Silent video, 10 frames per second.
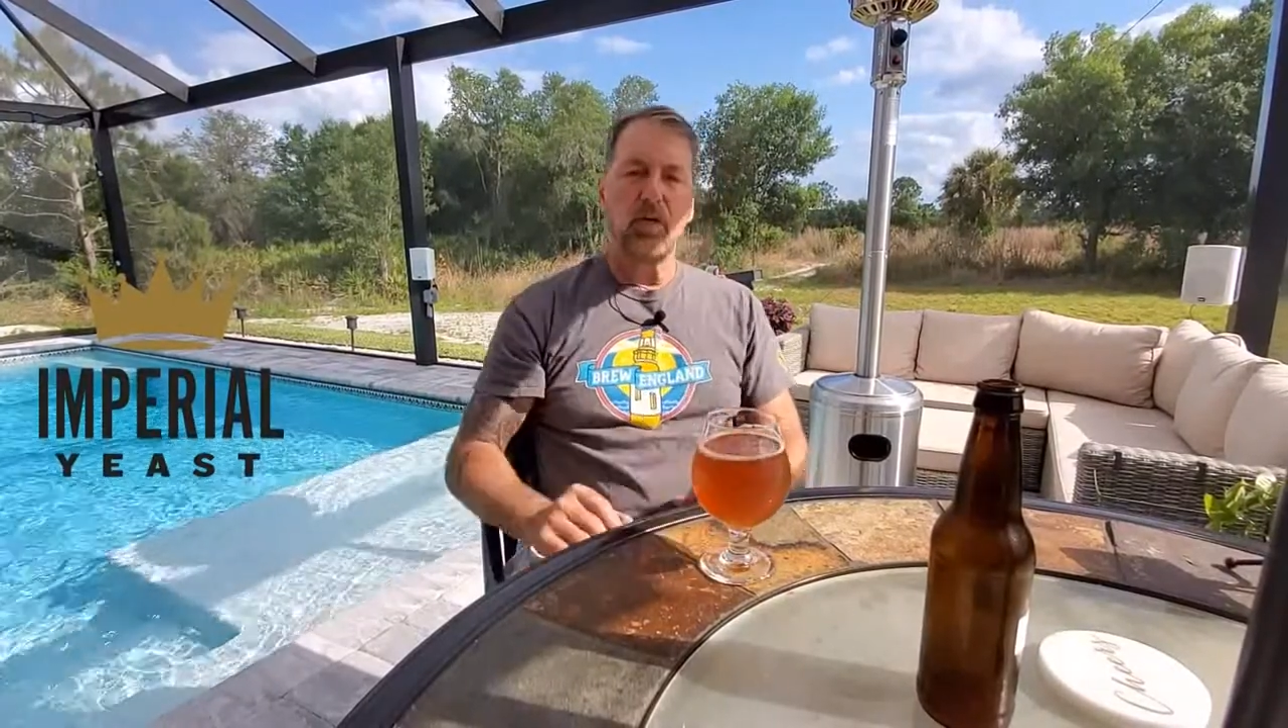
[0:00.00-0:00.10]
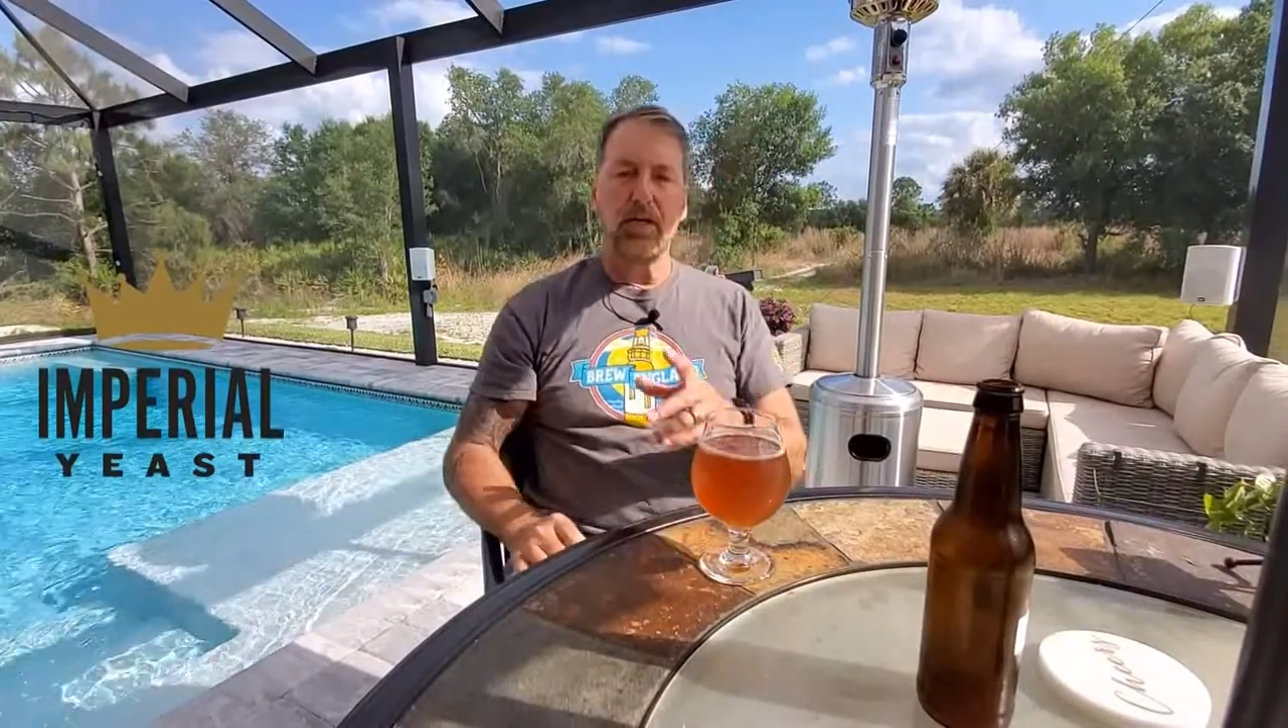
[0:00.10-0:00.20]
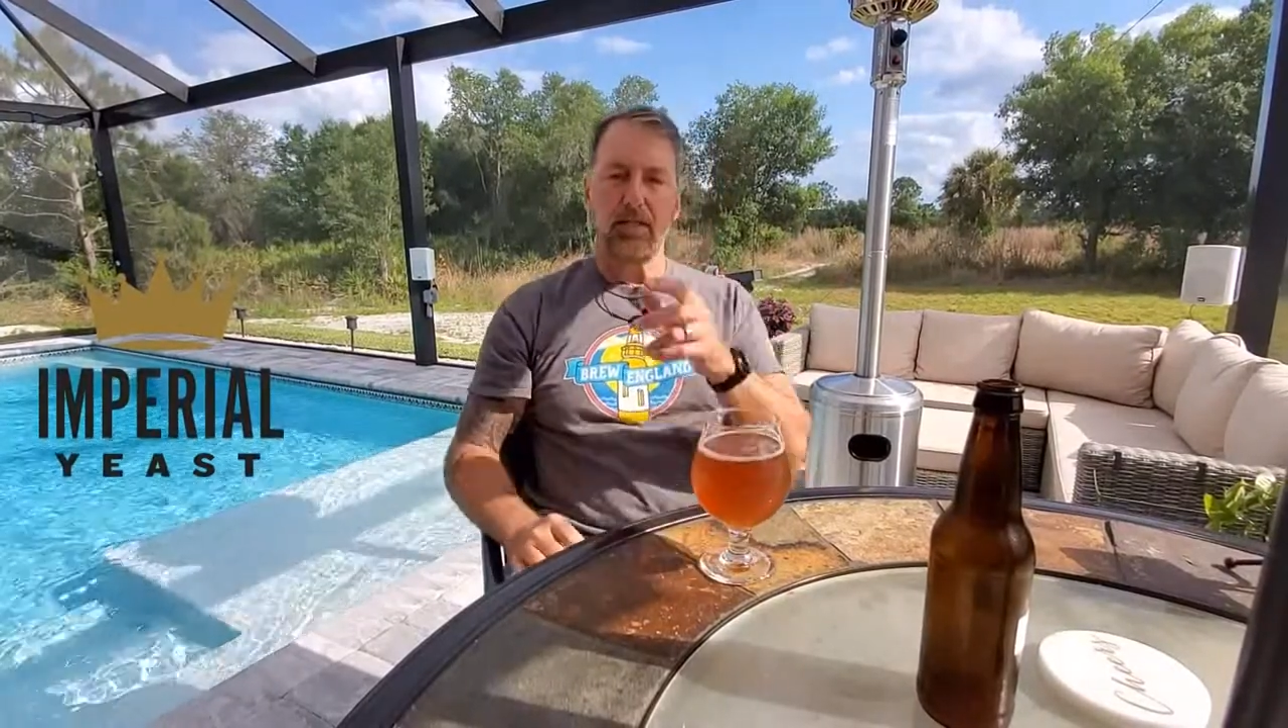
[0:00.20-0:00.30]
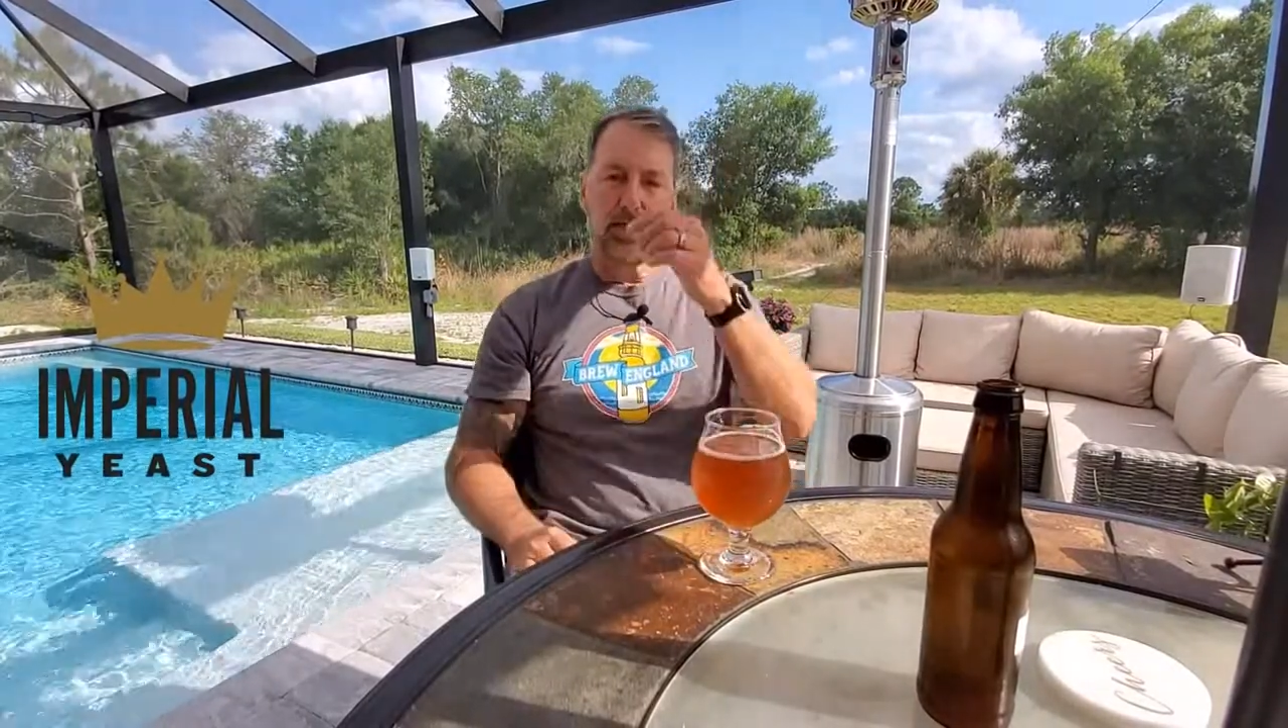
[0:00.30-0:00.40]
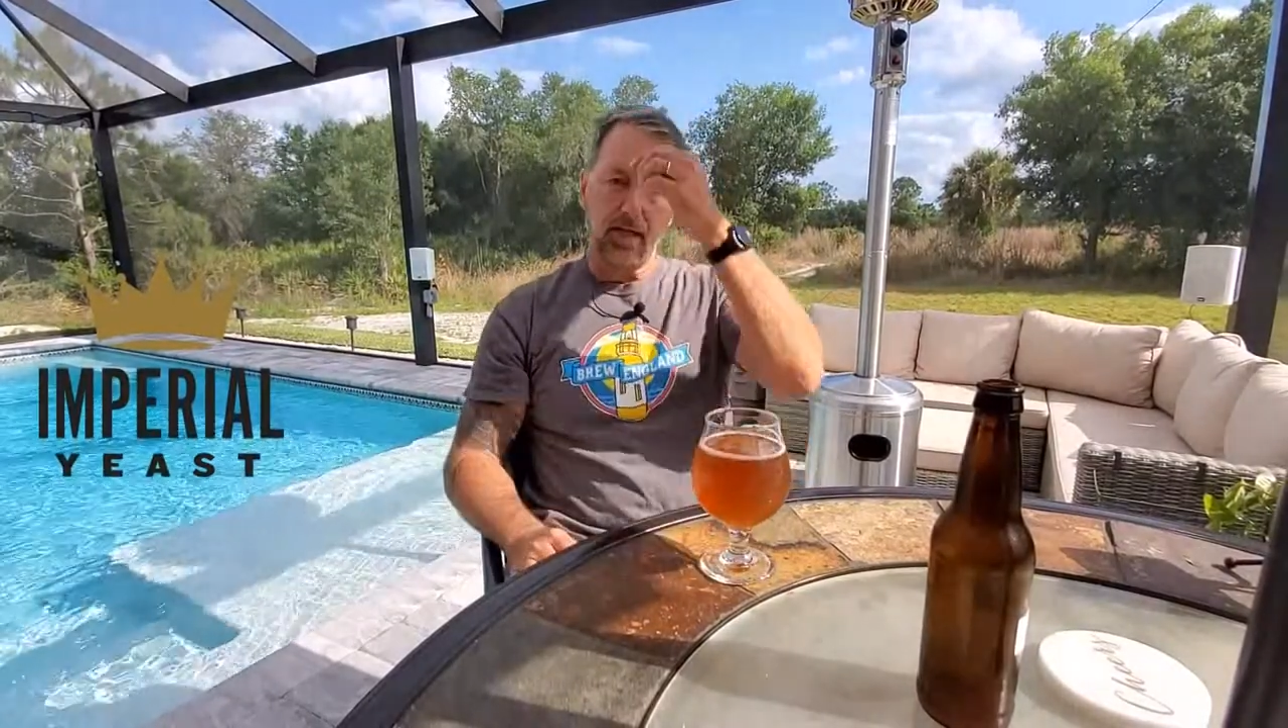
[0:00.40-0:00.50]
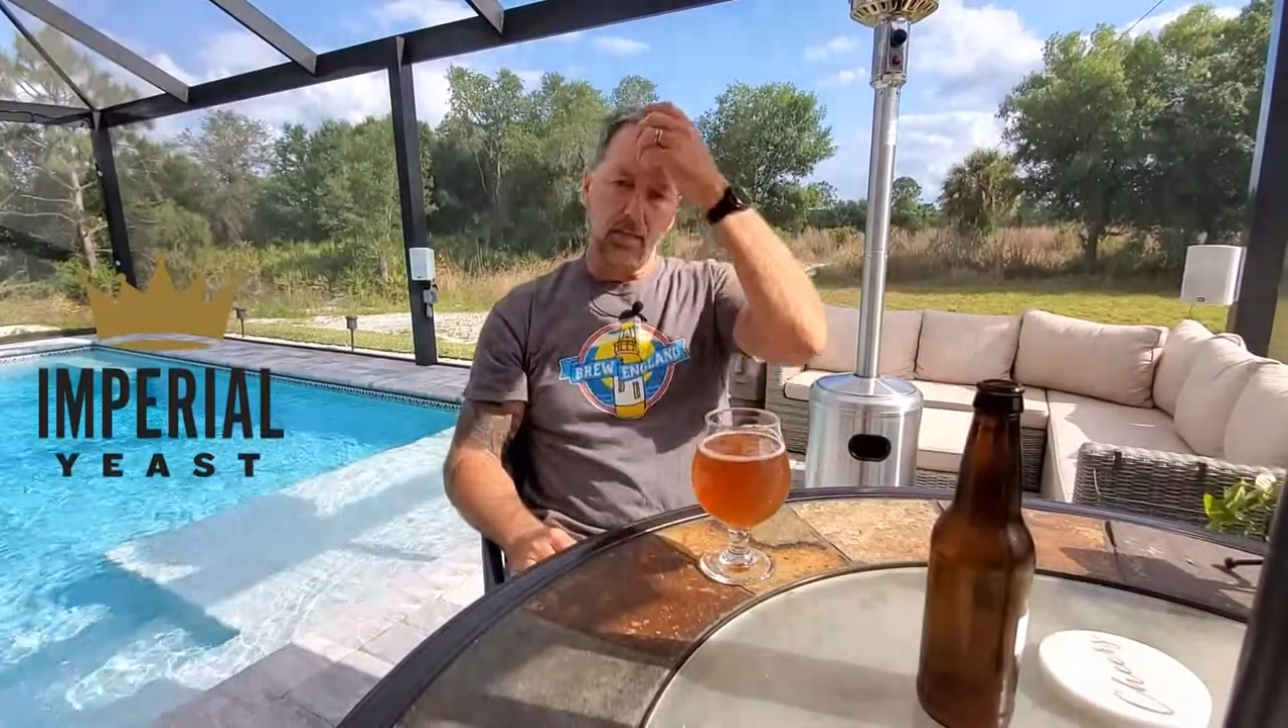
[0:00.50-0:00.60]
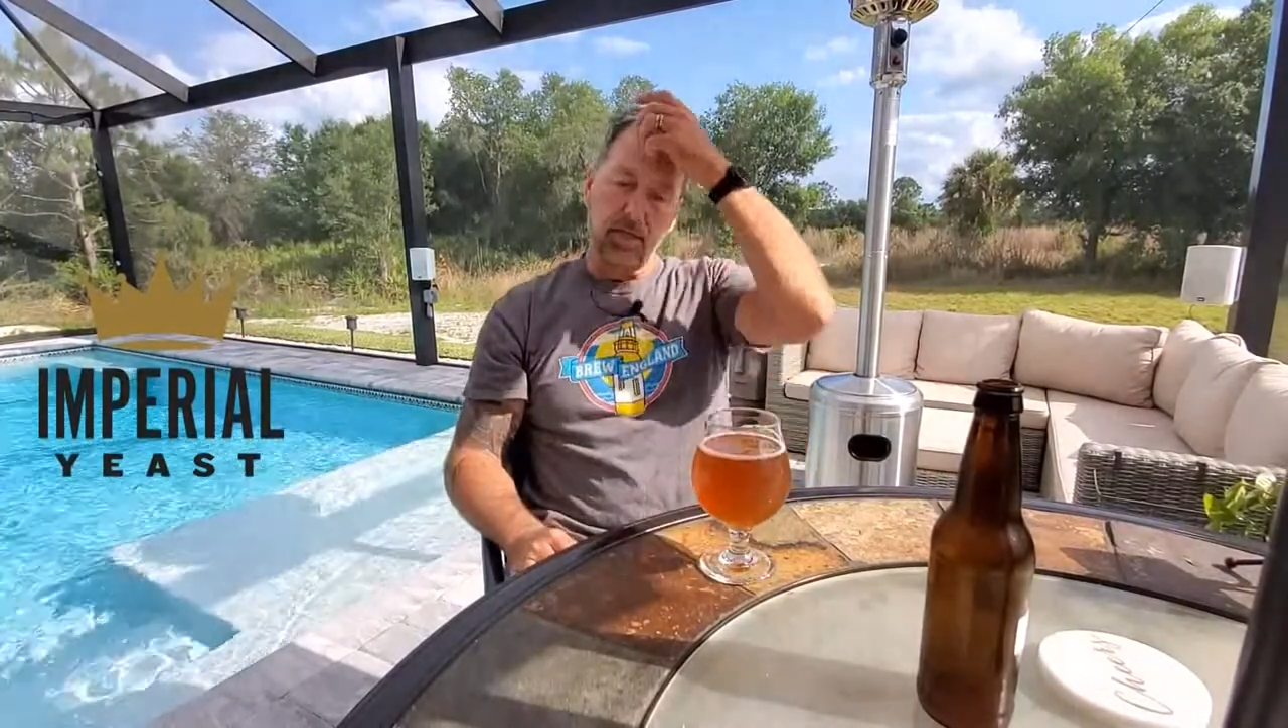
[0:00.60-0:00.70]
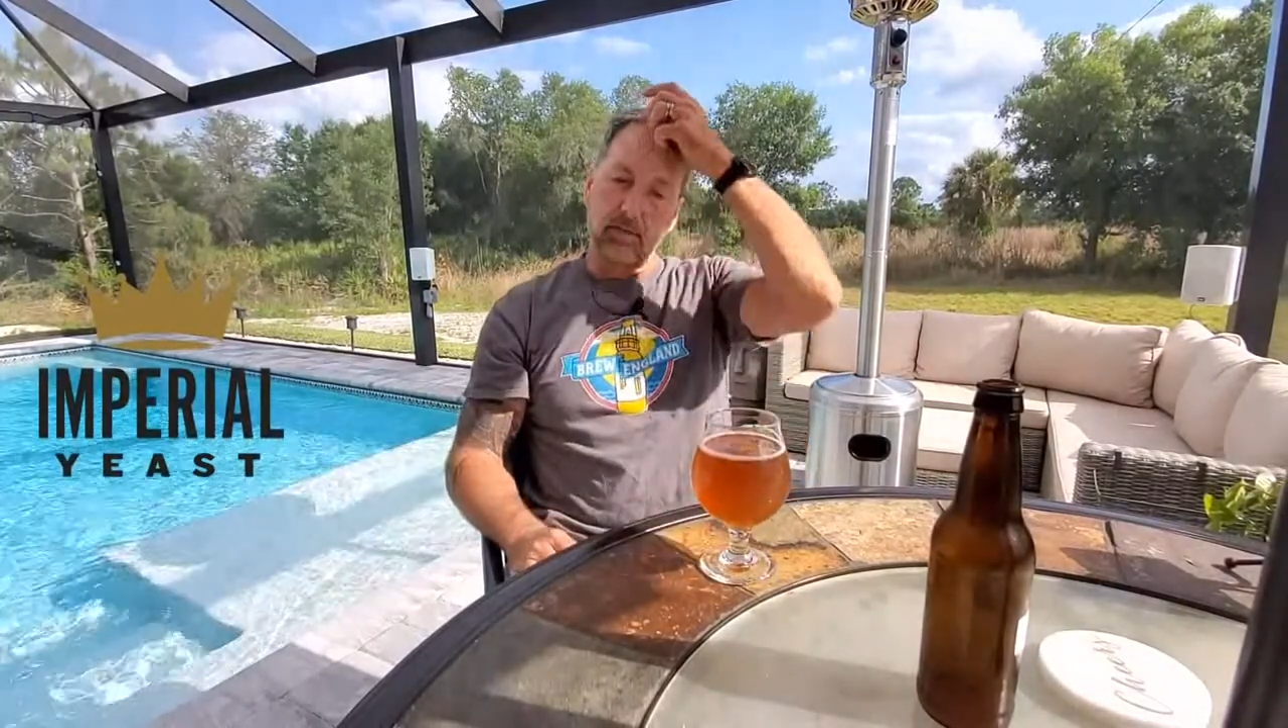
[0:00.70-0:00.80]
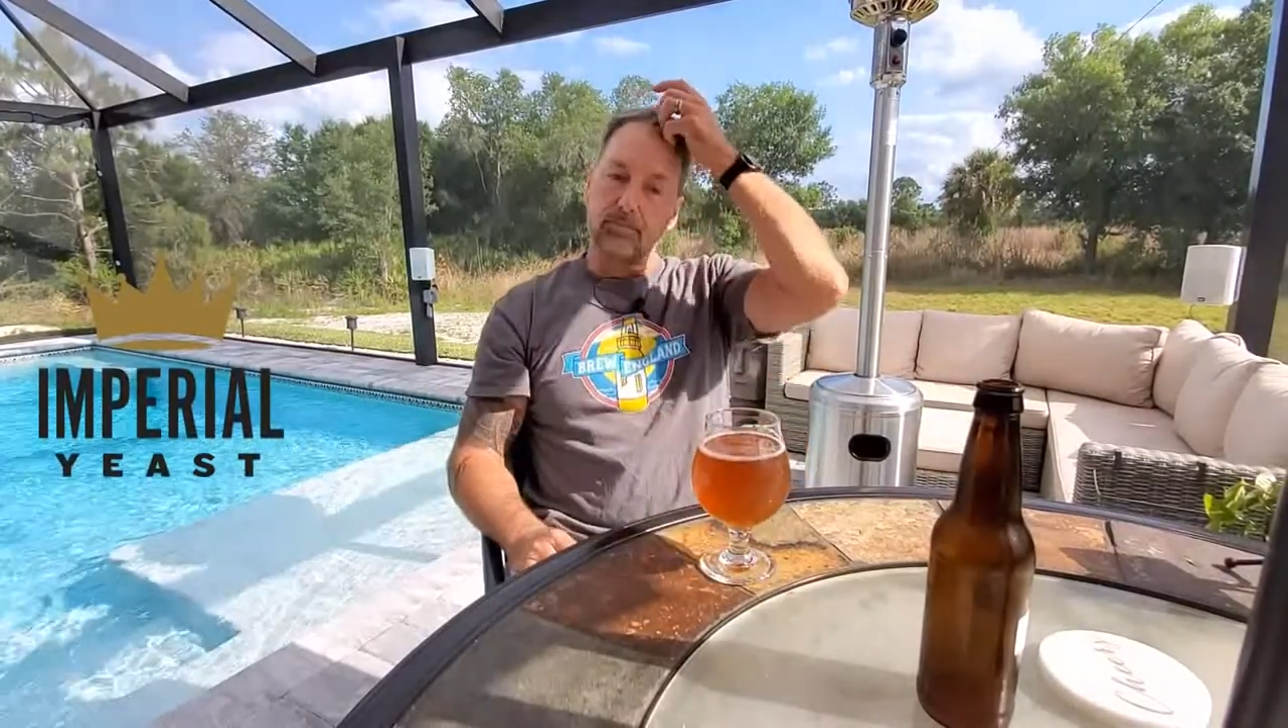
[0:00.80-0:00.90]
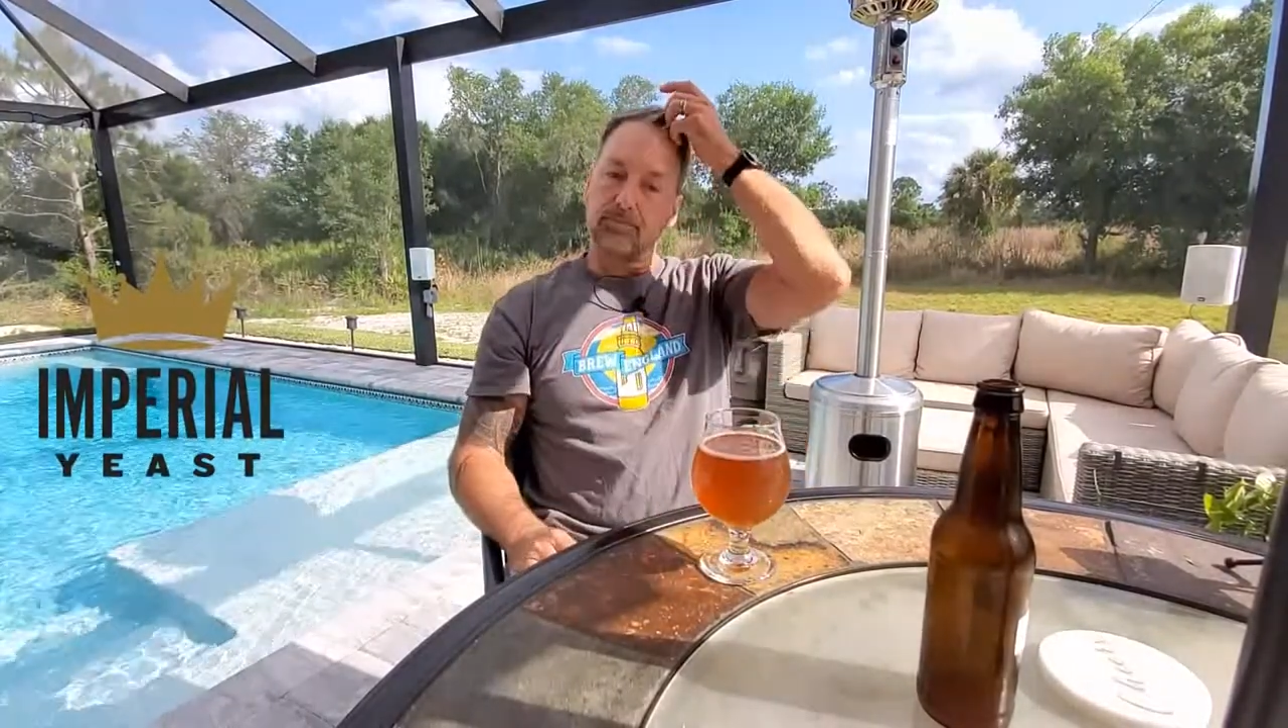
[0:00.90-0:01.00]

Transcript: get into that in a minute.